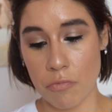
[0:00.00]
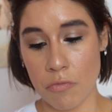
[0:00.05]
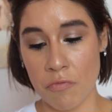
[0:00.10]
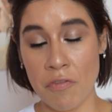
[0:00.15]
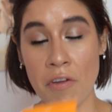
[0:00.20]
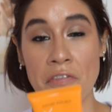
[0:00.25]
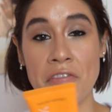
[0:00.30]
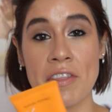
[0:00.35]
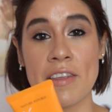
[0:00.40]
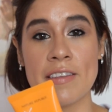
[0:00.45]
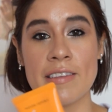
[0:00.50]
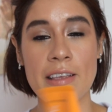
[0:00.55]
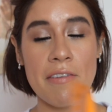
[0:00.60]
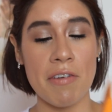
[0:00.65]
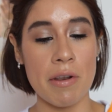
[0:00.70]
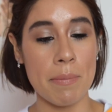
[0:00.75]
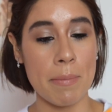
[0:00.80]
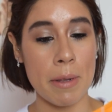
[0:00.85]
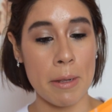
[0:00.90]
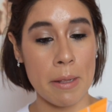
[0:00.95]

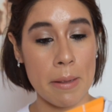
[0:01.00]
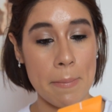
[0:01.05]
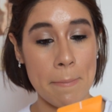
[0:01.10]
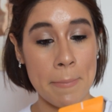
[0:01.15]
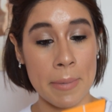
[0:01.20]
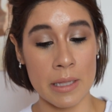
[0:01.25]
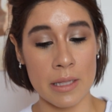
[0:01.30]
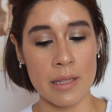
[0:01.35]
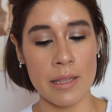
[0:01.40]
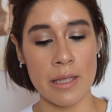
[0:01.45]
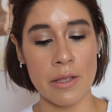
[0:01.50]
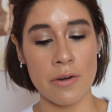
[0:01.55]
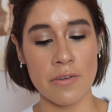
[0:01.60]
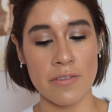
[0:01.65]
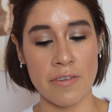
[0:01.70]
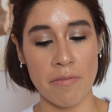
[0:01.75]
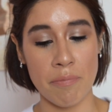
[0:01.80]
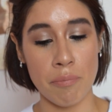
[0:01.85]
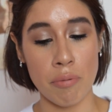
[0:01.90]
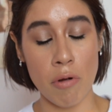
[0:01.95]
fifty-seven
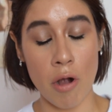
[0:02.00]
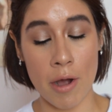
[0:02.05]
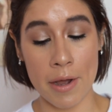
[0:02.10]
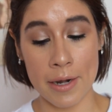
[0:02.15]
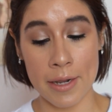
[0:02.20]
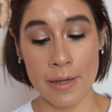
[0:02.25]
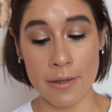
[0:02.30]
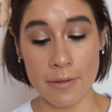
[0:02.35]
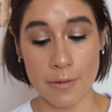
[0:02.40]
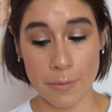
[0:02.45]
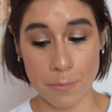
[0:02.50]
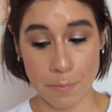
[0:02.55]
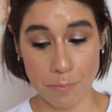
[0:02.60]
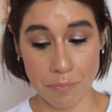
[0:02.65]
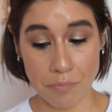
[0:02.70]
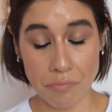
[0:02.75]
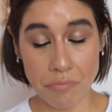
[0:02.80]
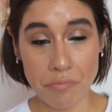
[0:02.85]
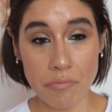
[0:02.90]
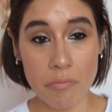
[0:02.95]
milliliters of product,
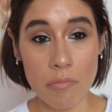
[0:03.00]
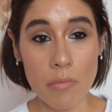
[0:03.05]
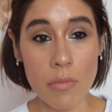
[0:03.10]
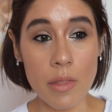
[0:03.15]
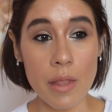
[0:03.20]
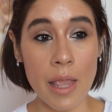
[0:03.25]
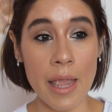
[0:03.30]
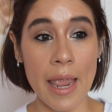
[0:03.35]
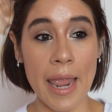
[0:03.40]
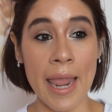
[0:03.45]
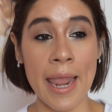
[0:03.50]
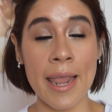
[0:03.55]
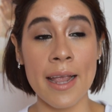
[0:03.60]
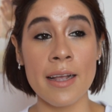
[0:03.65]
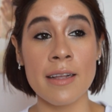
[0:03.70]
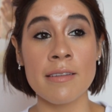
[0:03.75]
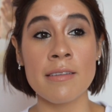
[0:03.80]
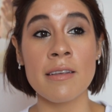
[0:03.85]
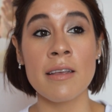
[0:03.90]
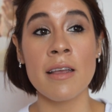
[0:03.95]

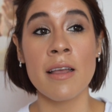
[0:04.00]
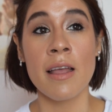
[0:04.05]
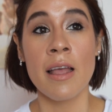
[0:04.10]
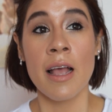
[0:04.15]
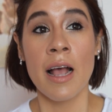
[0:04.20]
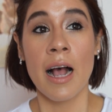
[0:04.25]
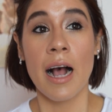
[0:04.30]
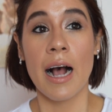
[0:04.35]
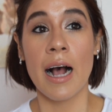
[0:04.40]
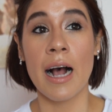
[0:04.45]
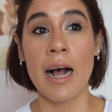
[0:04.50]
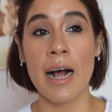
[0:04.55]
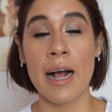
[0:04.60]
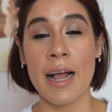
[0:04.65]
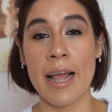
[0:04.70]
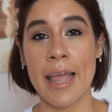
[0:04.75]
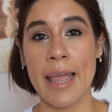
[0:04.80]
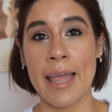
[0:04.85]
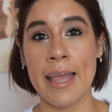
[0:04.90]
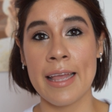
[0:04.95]
and
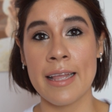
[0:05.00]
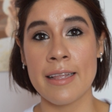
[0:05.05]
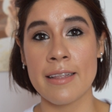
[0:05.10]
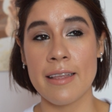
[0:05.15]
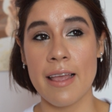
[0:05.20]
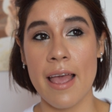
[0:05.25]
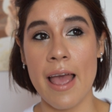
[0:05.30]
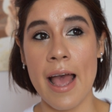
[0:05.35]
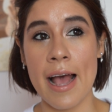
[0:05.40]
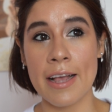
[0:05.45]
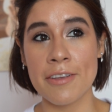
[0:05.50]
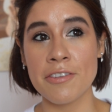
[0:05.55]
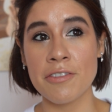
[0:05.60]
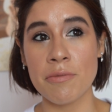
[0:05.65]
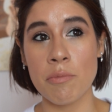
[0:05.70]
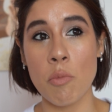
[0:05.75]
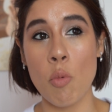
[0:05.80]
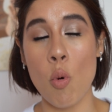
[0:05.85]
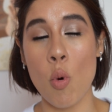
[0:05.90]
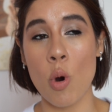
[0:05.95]
uh, it
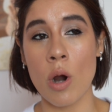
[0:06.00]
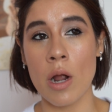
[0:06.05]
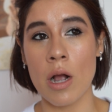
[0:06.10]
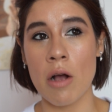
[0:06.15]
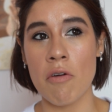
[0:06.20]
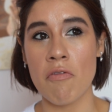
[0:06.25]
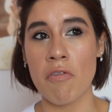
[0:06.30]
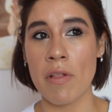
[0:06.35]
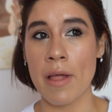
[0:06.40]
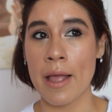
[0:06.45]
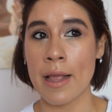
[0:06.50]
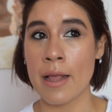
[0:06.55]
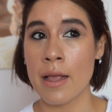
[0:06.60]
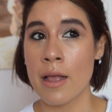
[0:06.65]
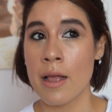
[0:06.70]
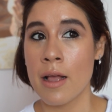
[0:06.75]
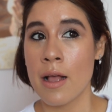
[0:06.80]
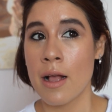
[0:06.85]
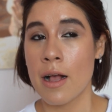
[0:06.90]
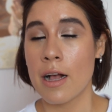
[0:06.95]
has more of
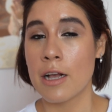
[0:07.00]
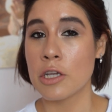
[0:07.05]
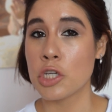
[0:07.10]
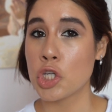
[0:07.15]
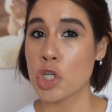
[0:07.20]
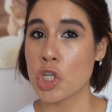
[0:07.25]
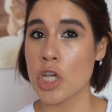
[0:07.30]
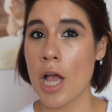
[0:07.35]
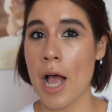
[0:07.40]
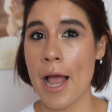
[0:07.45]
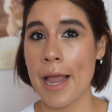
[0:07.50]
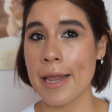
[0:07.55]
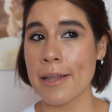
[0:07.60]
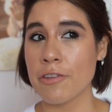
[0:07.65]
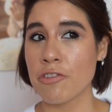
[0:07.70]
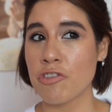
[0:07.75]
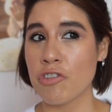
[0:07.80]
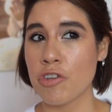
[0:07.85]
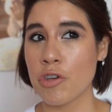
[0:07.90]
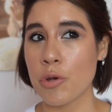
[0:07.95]
like a
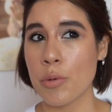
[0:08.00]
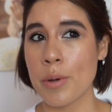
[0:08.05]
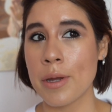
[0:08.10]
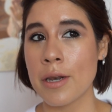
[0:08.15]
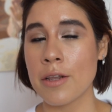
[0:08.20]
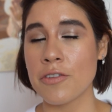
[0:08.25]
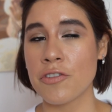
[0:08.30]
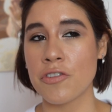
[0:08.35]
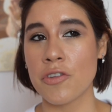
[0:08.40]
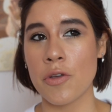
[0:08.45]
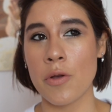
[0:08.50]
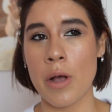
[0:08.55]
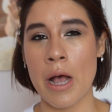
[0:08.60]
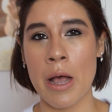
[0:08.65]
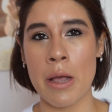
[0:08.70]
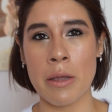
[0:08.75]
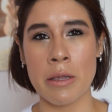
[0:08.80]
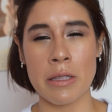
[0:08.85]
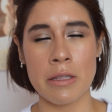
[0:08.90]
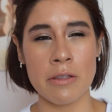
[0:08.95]
shine to it, so
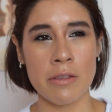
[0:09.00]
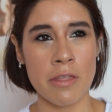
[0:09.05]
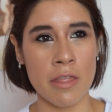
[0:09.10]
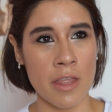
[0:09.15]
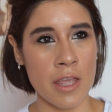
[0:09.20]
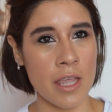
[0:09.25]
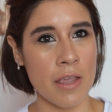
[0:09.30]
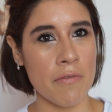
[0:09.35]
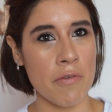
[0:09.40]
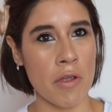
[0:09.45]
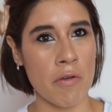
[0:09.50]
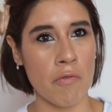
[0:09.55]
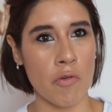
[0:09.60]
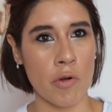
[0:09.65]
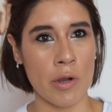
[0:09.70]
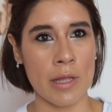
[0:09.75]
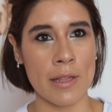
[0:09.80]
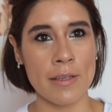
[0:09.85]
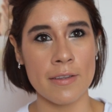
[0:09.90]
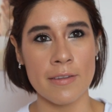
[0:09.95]
I I think if you
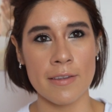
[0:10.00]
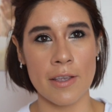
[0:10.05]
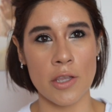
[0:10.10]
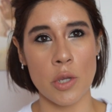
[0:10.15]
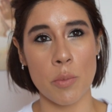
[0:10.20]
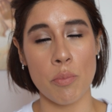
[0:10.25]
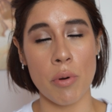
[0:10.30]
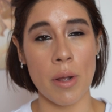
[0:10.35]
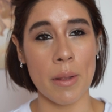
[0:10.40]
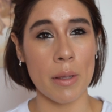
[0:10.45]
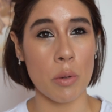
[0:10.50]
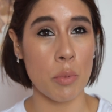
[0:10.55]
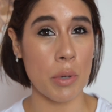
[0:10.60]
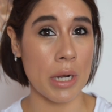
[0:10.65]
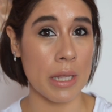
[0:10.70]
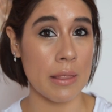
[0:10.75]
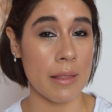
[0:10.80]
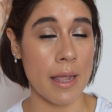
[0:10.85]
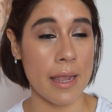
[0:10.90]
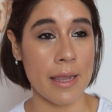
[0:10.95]
have oily skin, you probably
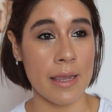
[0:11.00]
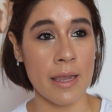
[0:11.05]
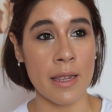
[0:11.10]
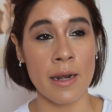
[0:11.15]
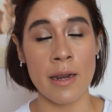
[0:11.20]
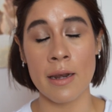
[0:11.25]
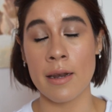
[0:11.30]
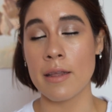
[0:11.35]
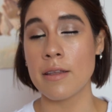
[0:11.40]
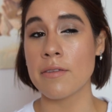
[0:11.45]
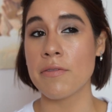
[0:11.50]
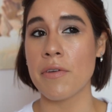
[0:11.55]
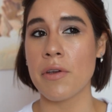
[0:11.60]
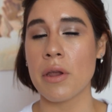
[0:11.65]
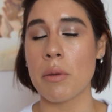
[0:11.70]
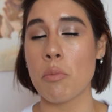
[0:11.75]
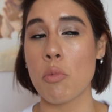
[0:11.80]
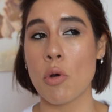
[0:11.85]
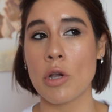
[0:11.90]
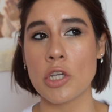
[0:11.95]
wouldn't like it. It is
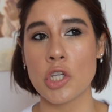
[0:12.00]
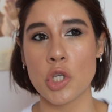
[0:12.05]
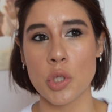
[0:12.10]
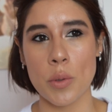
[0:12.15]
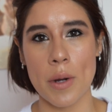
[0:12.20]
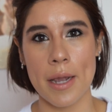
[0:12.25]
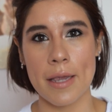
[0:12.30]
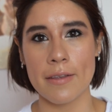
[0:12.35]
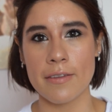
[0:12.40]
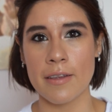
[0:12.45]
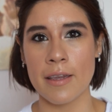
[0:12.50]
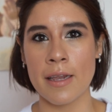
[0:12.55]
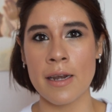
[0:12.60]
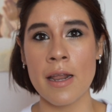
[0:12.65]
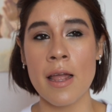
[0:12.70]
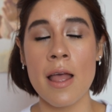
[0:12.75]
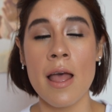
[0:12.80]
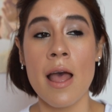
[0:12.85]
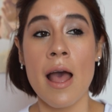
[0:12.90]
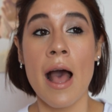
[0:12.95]
very
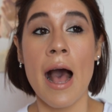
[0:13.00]
moisturizing.